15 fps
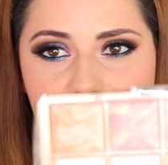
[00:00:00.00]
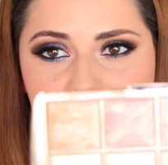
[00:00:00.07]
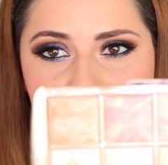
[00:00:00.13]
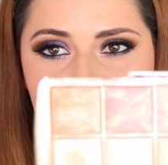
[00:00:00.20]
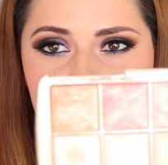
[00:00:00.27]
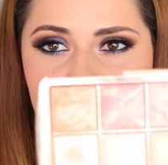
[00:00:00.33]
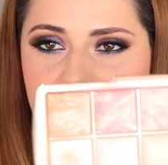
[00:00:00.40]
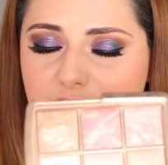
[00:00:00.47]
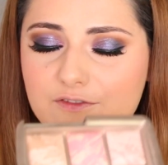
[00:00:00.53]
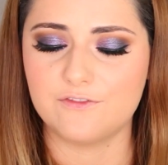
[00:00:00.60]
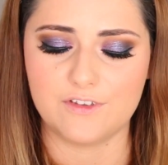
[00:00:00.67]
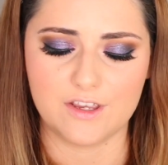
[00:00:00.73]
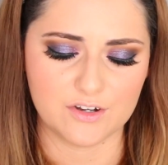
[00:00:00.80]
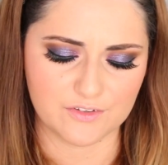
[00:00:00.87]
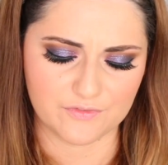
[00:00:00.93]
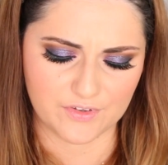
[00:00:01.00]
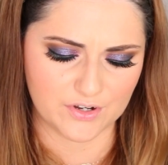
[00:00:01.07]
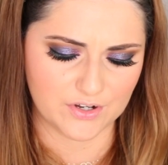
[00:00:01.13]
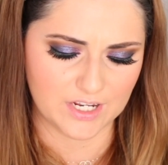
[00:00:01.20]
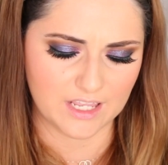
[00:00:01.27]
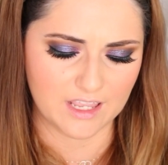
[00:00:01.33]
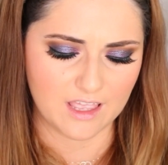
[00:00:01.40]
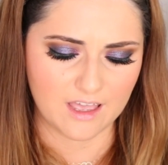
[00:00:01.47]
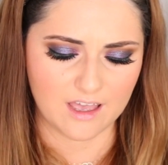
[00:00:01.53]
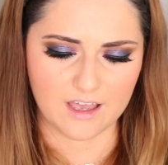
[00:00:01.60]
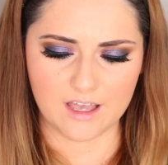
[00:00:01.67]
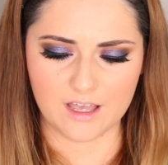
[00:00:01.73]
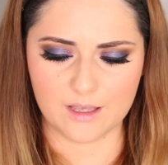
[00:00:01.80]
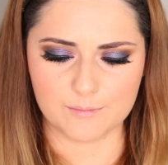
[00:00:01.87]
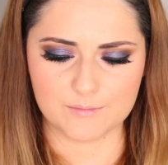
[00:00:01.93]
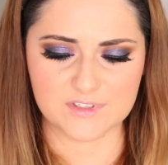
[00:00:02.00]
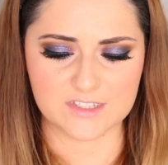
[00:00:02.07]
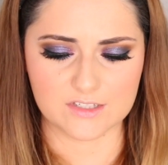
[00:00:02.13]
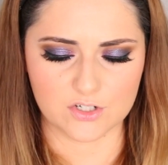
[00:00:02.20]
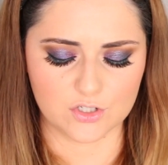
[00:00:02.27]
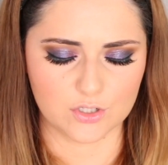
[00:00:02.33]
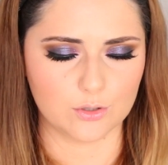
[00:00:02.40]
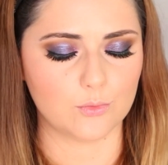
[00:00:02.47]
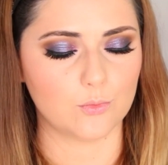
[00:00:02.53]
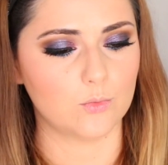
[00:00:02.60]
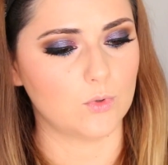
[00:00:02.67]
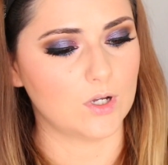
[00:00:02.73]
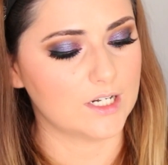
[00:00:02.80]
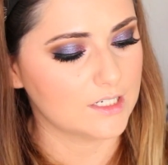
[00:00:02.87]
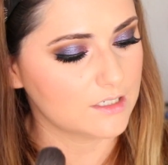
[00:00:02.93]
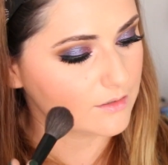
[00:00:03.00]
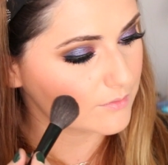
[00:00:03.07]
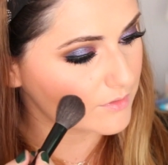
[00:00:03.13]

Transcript: Light, and it's a very, very subtle one.